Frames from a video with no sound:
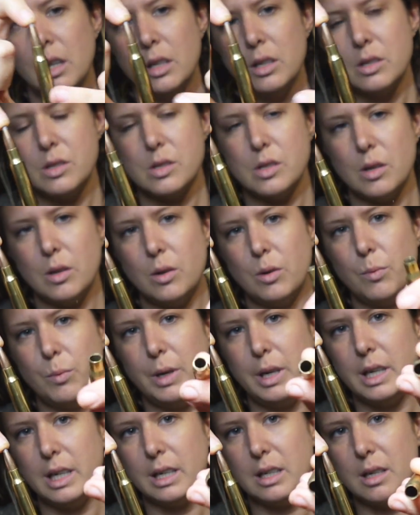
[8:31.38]
So when
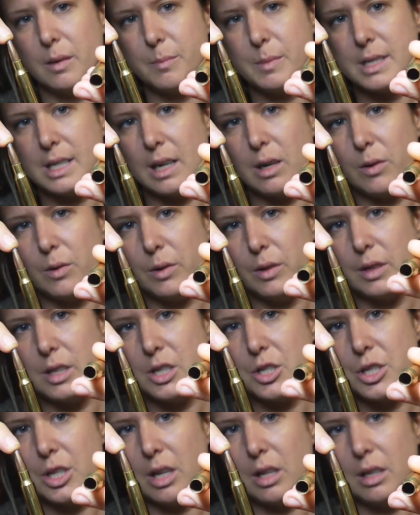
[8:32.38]
it comes out, the
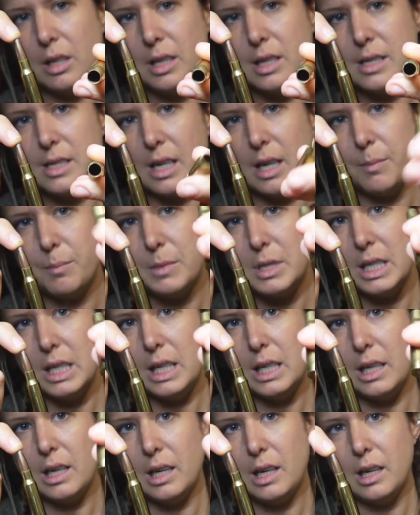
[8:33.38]
shell is
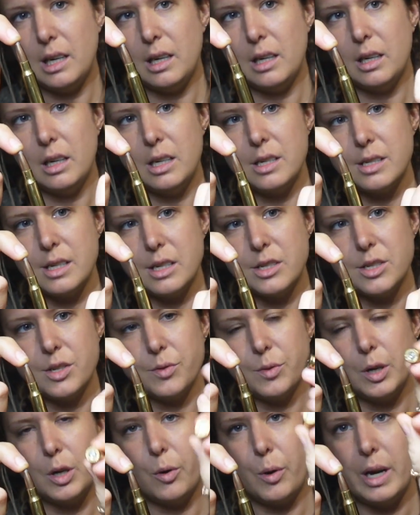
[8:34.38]
empty and it says
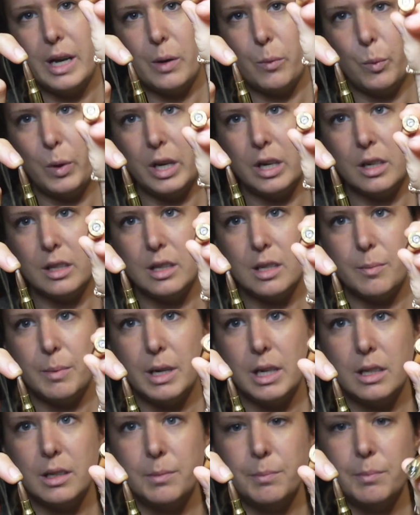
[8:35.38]
.308 Win on the
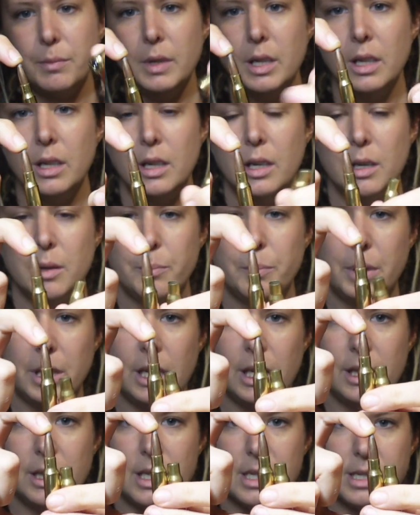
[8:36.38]
bottom.
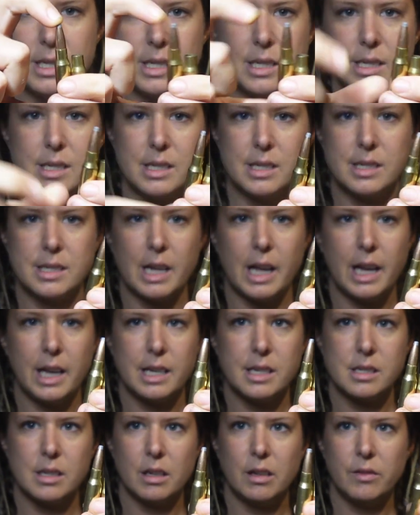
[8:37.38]
But this is the
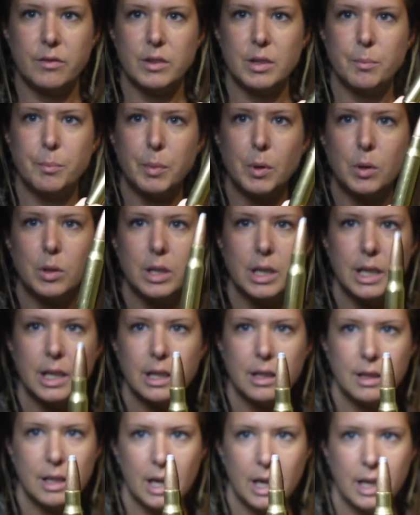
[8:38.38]
size of the bullet
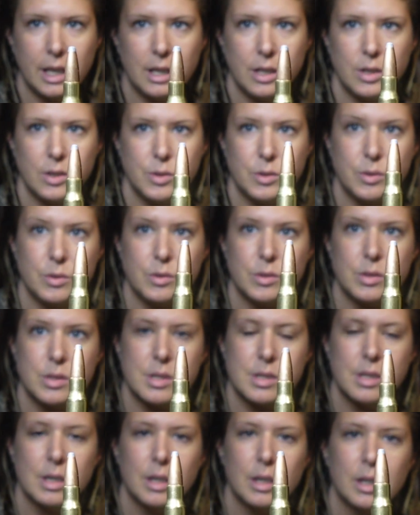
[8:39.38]
that I
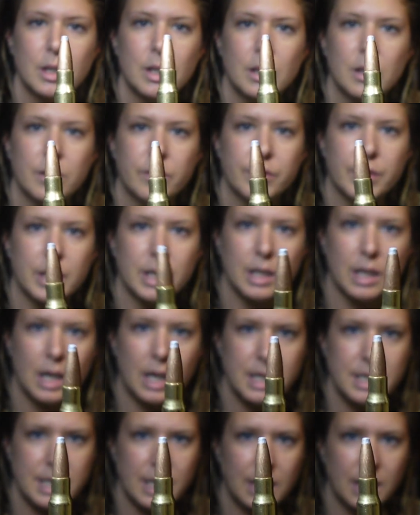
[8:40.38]
use for
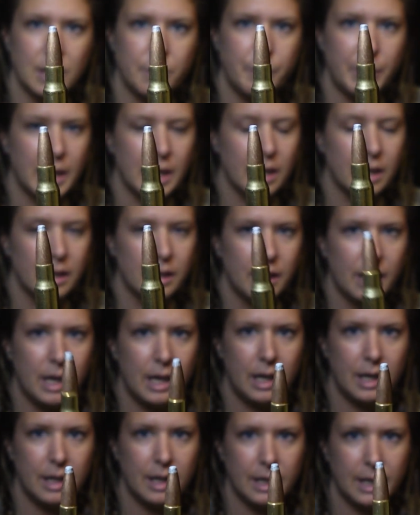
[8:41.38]
hunting a bear.
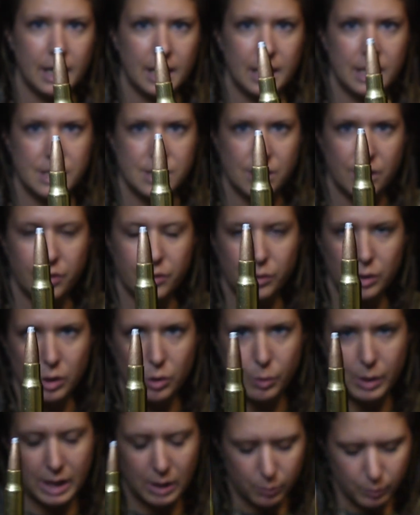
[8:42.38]
And again, it's a
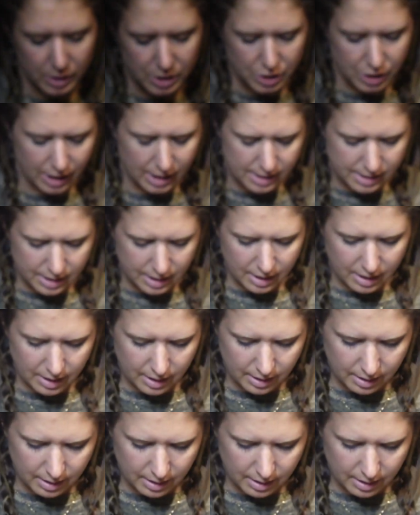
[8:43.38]
.308 Winchester.